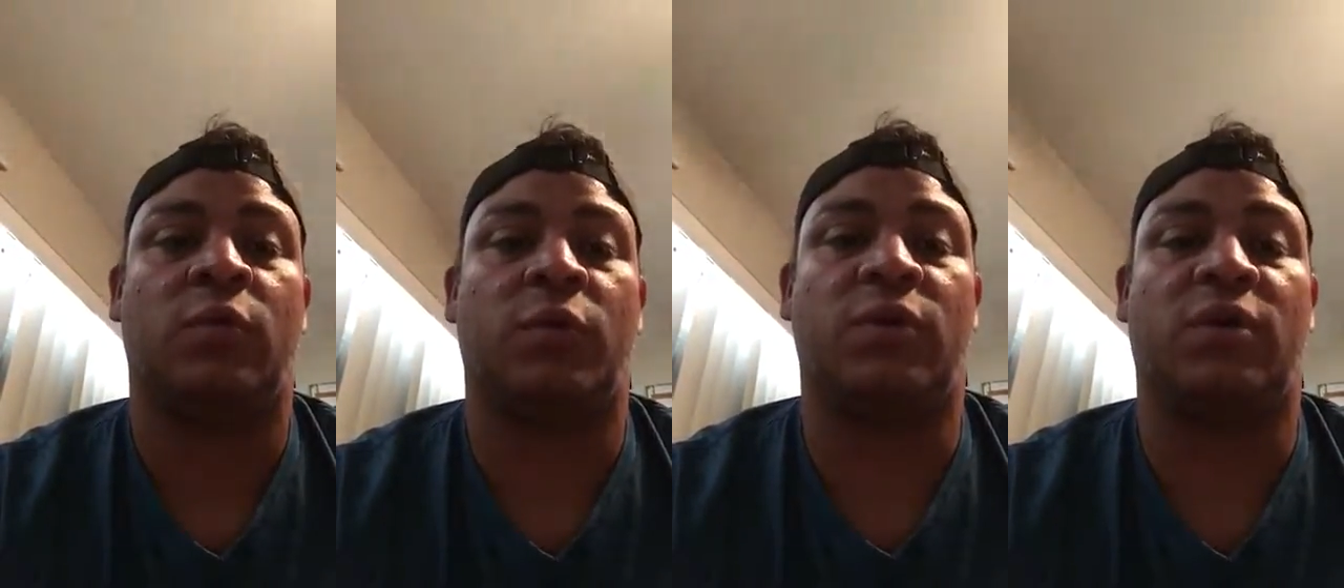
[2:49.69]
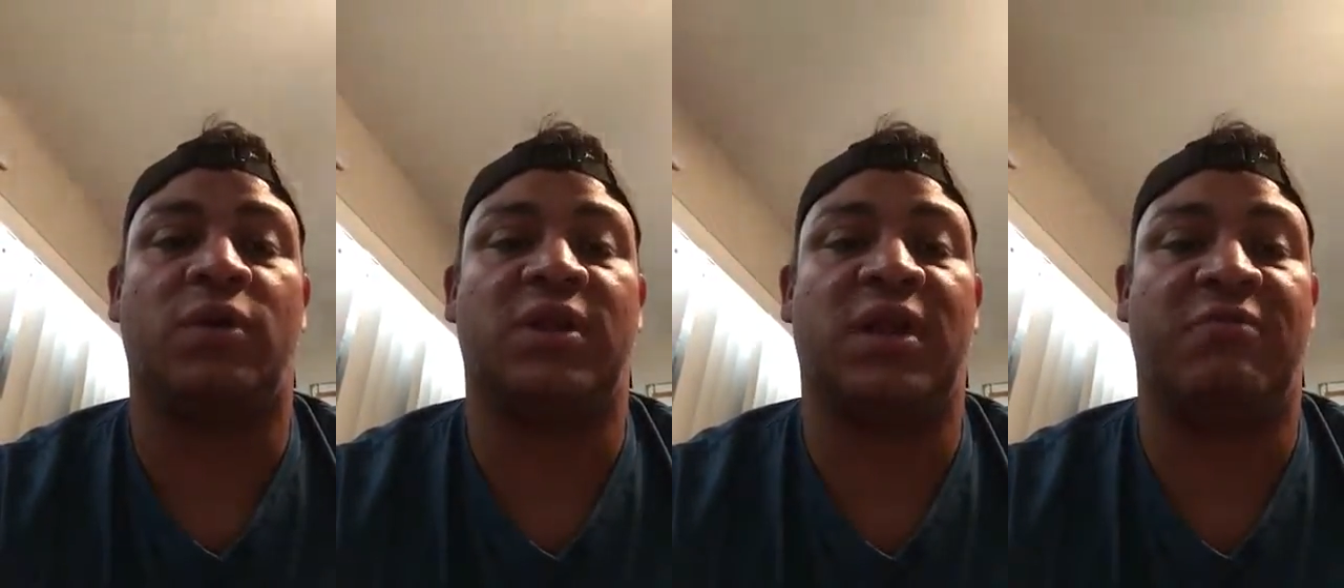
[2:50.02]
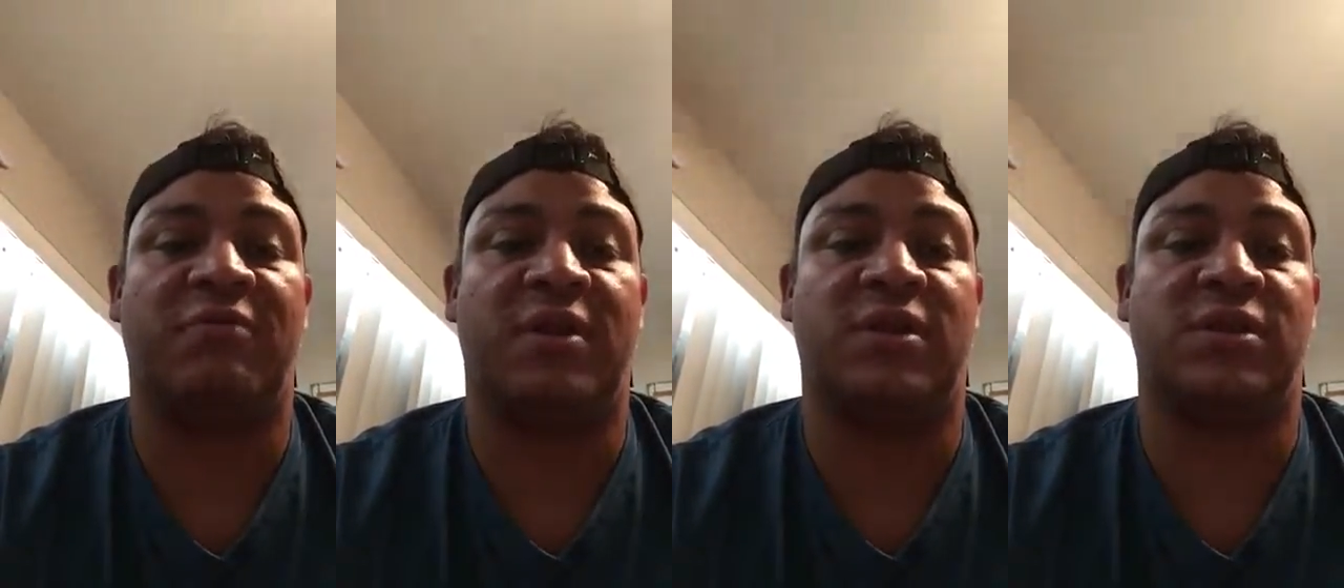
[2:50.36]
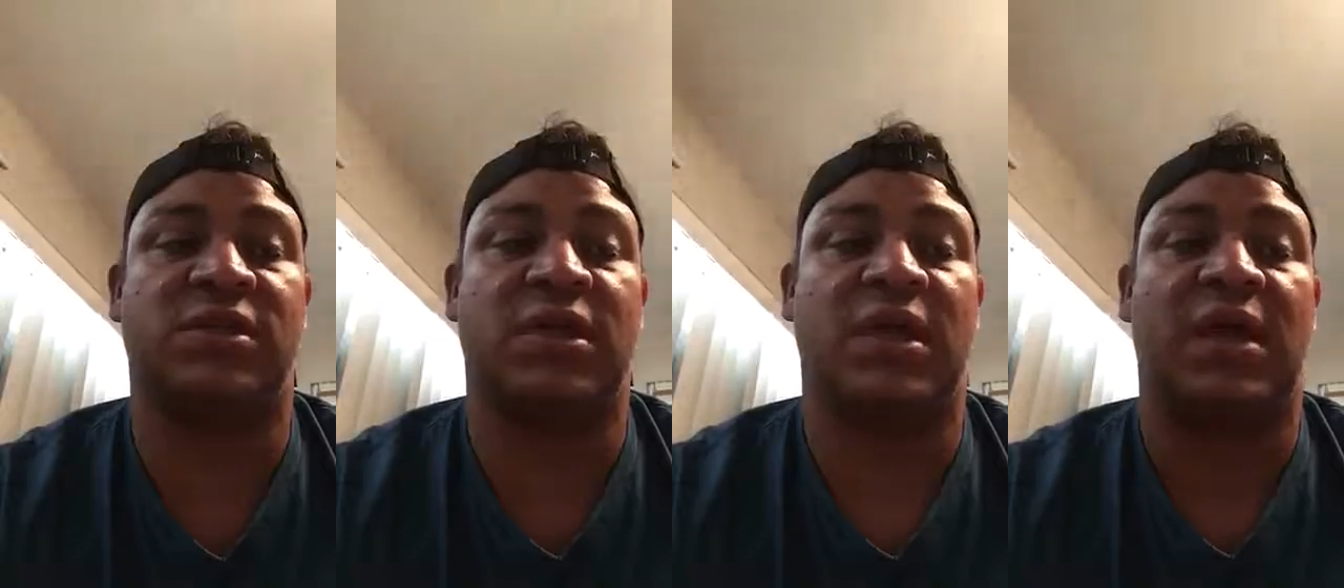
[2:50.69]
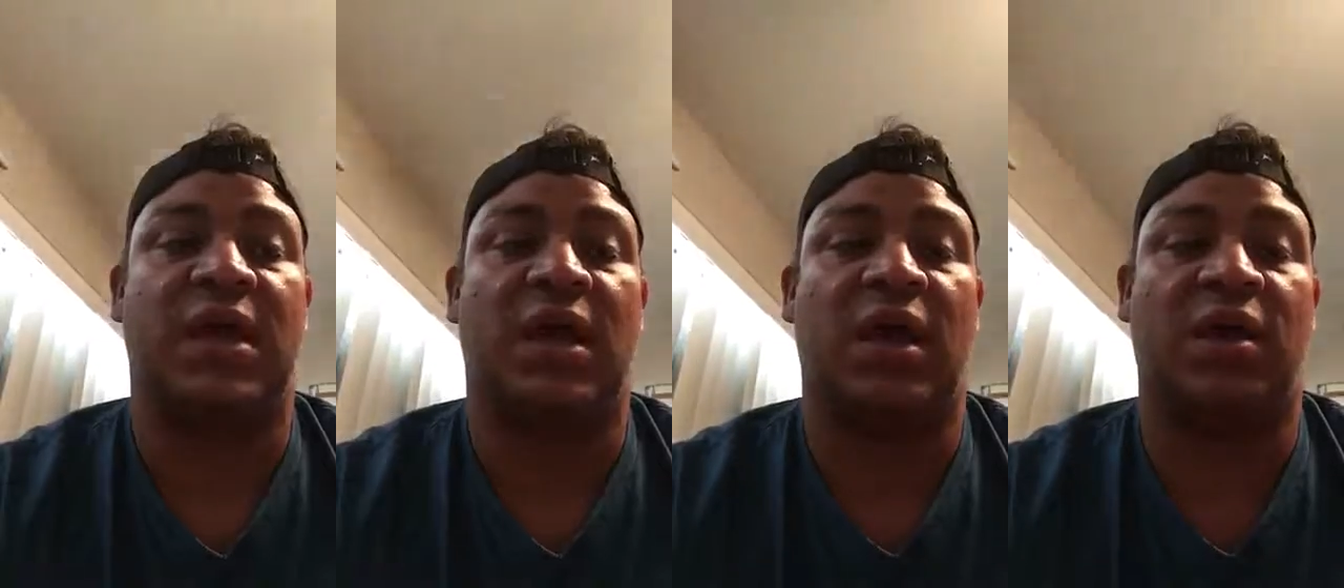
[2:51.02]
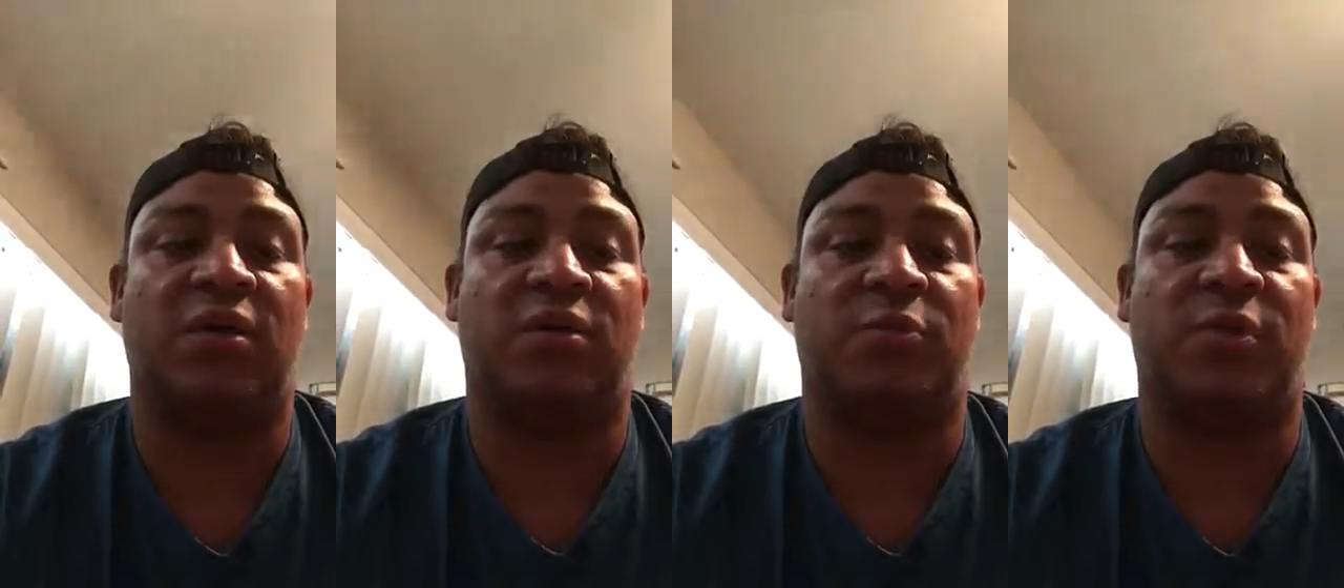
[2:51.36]
with all the evidence
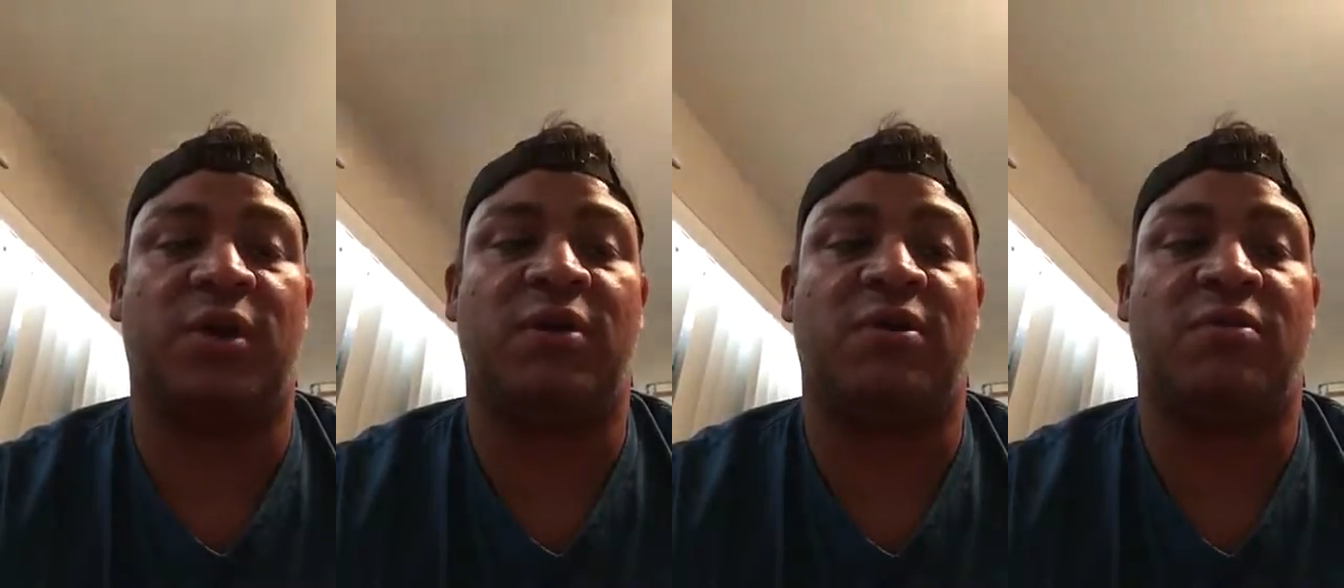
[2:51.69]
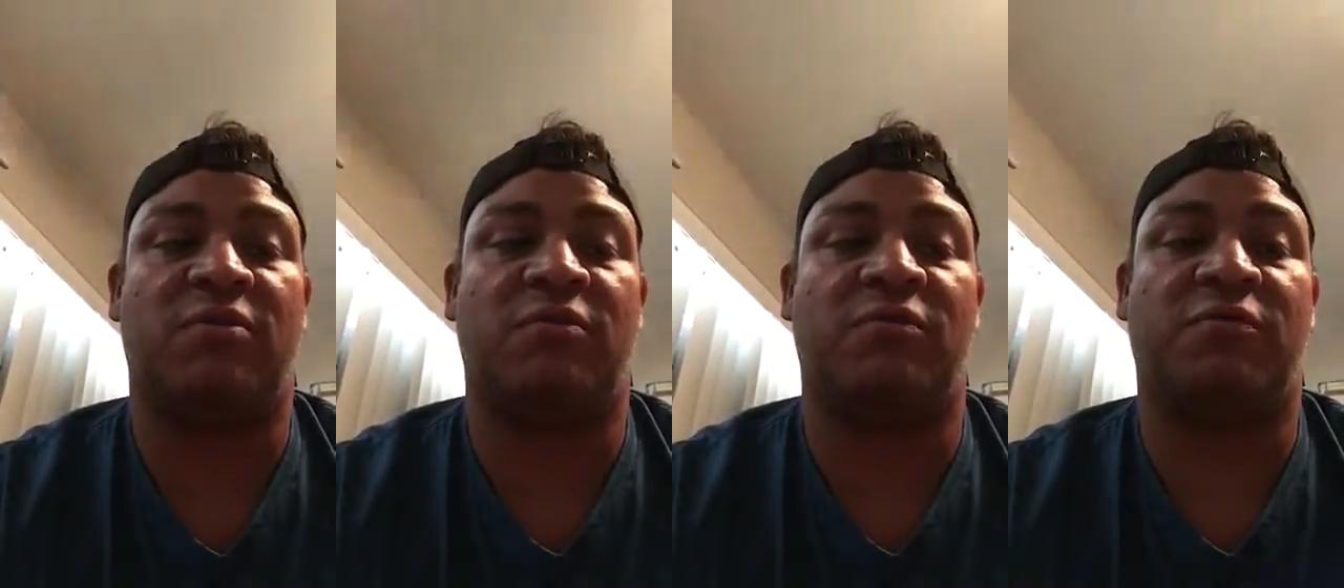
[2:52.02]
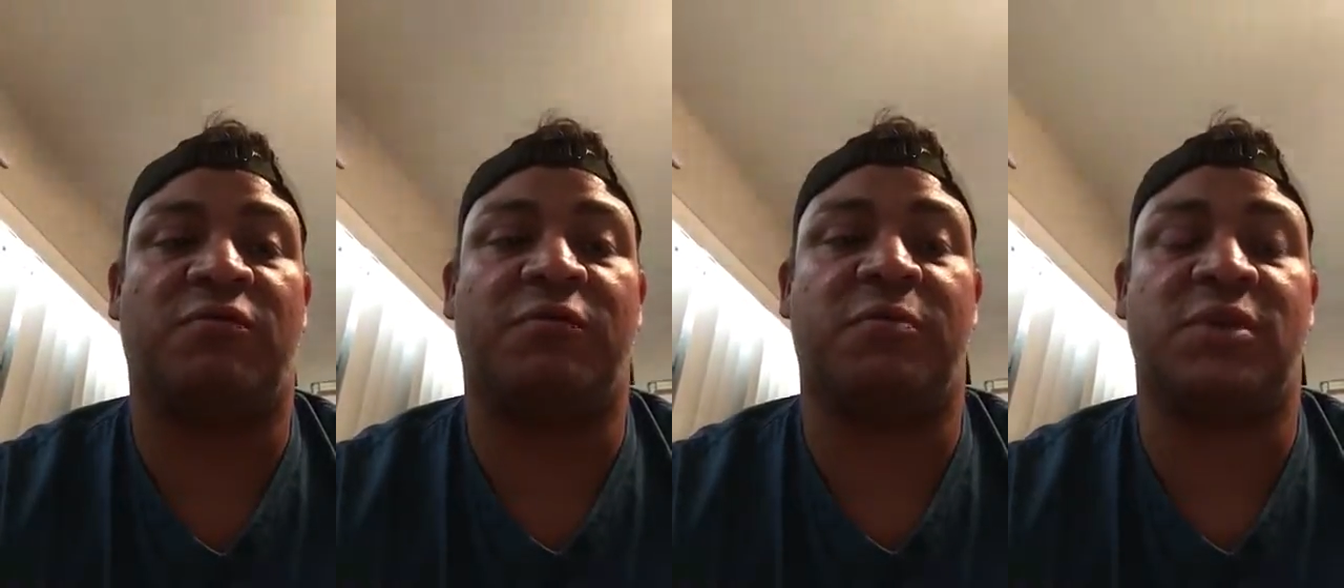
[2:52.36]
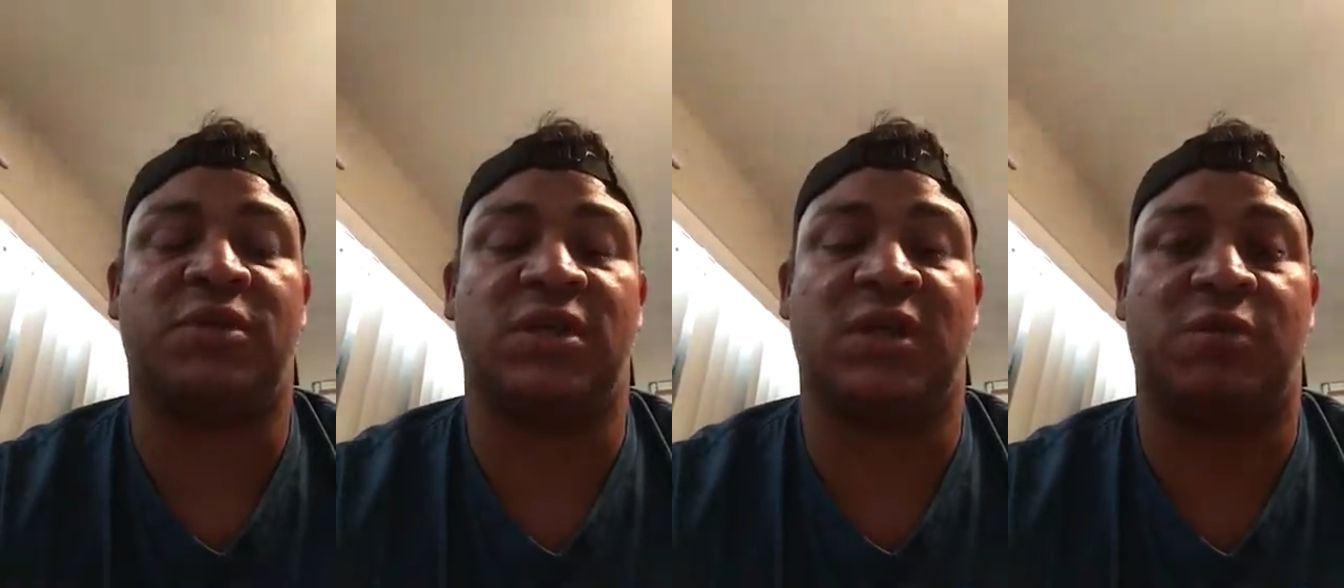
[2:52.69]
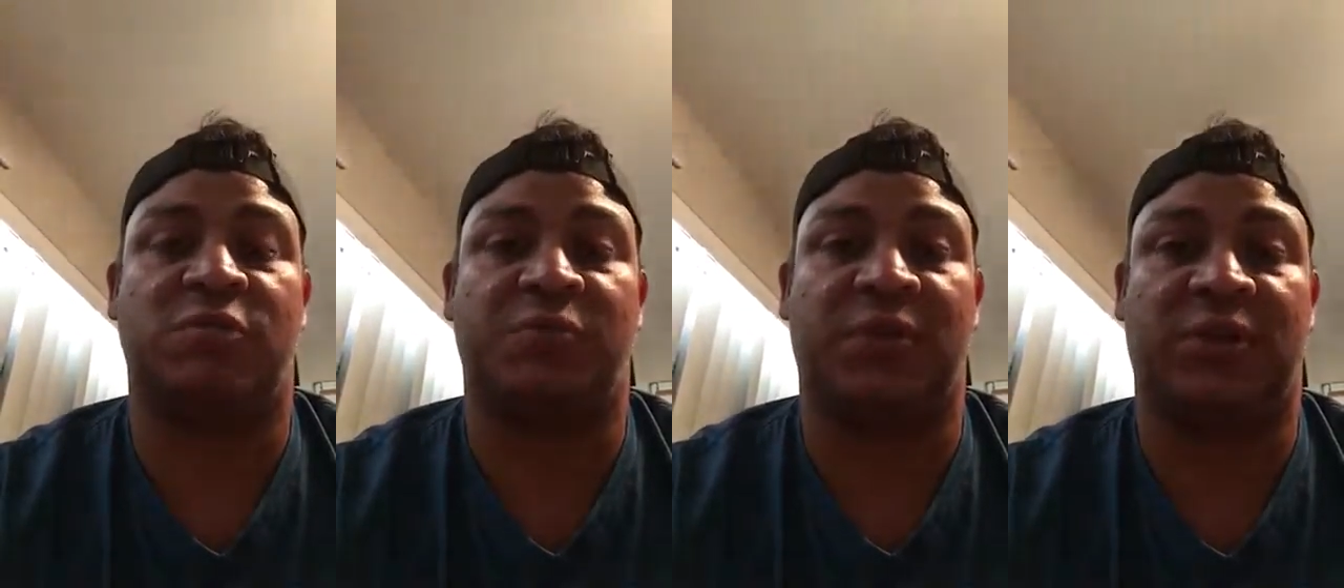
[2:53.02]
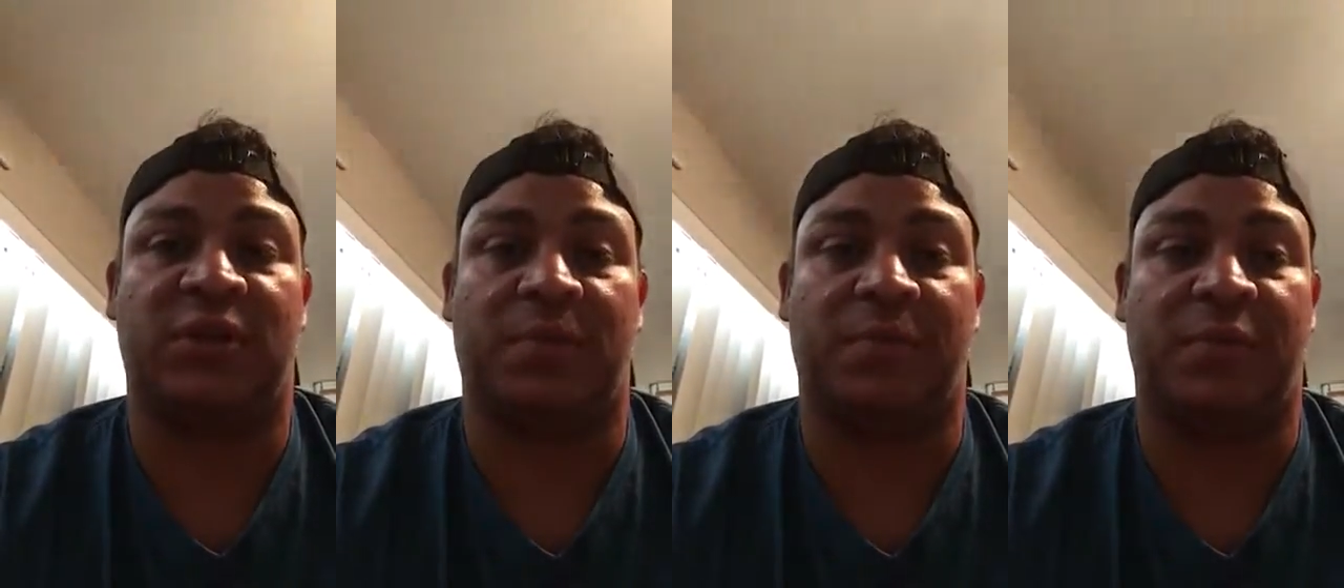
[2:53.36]
and debris from the scene that was
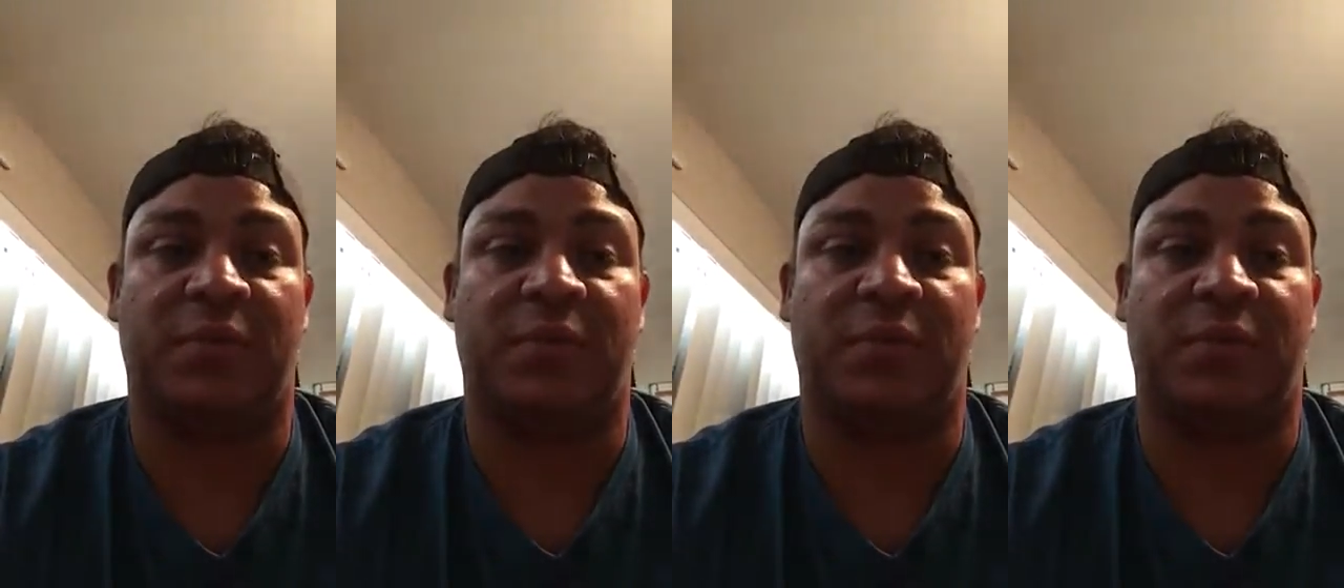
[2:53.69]
picked up.